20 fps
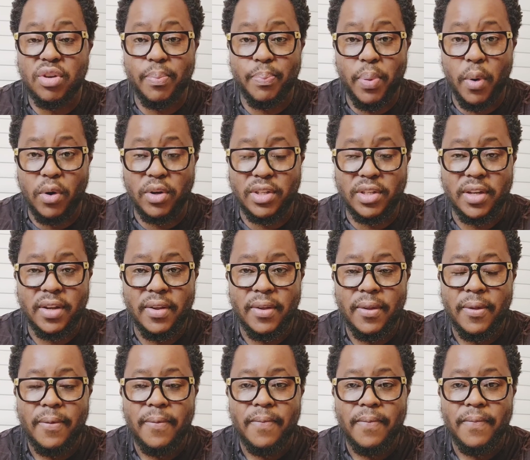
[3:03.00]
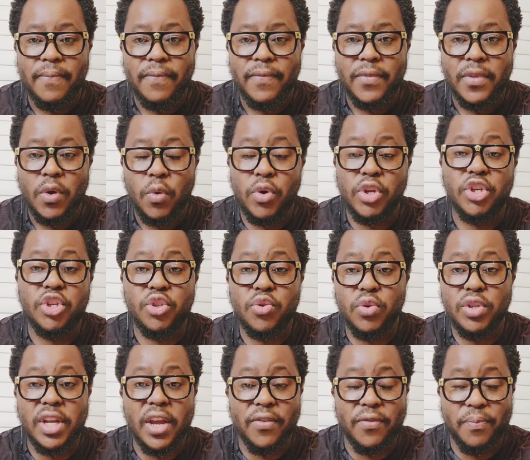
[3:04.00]
report which
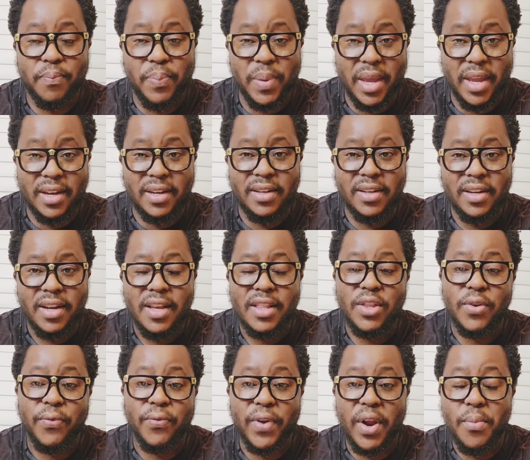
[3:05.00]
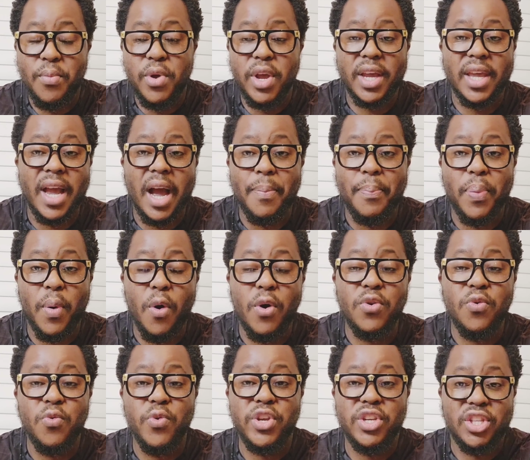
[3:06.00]
should have been the framework
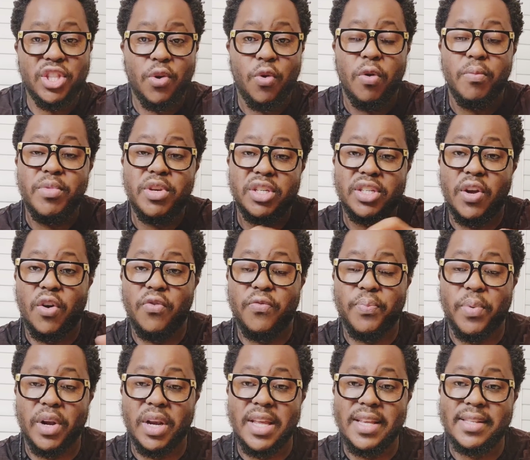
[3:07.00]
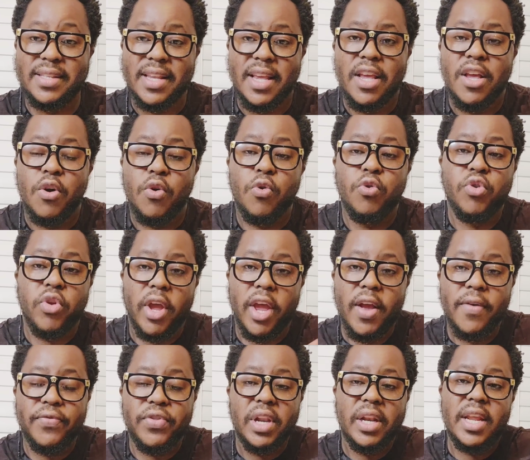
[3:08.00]
upon which the Commissioner of Police could
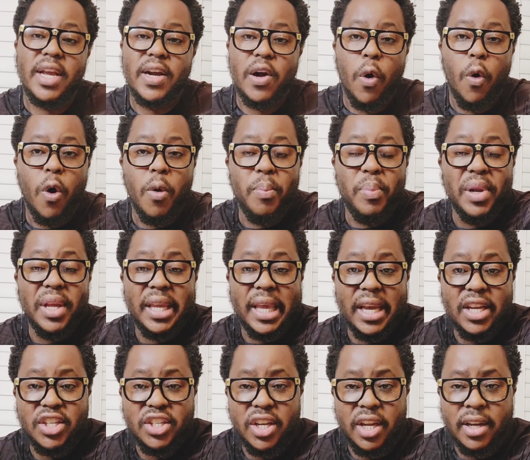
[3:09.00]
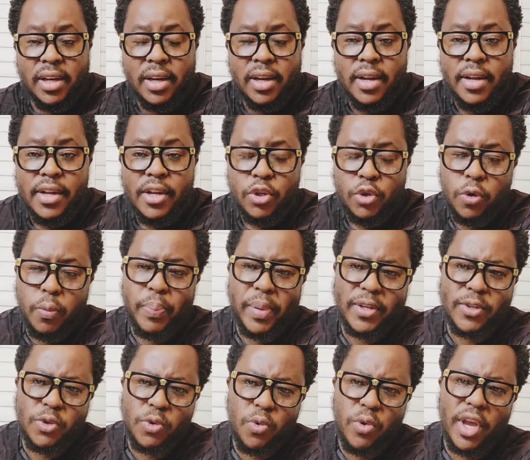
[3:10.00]
have the legal obligation to
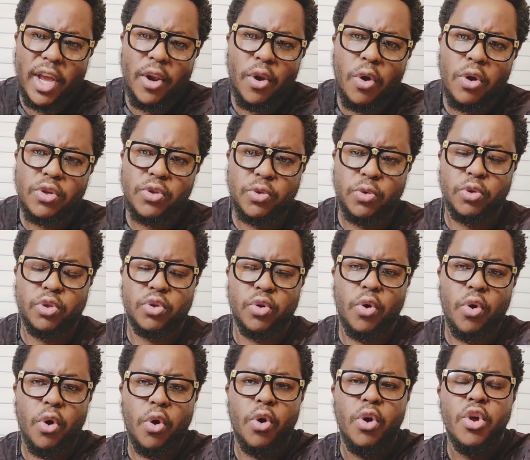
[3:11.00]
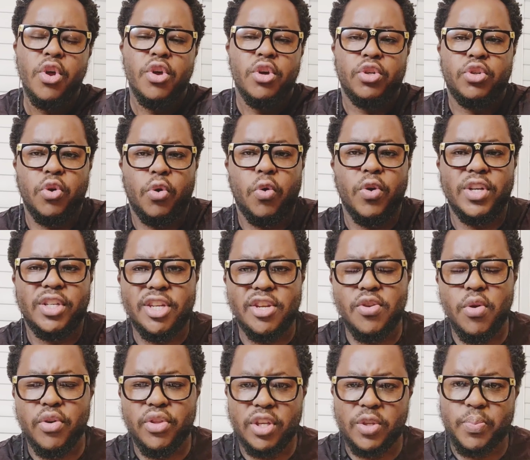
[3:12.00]
pursue a lawsuit or to
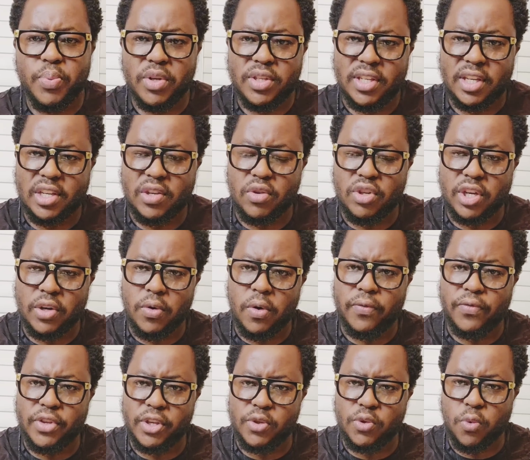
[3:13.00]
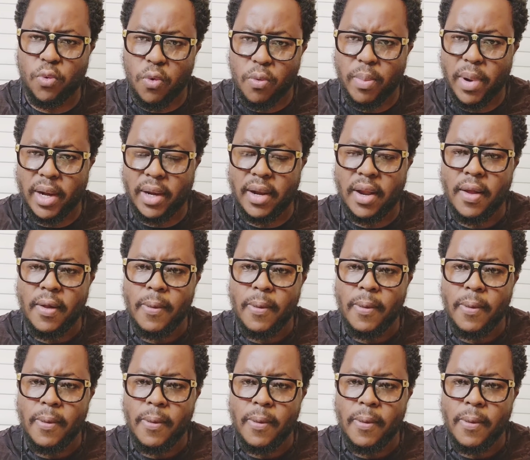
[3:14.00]
continue with this prosecution of this woman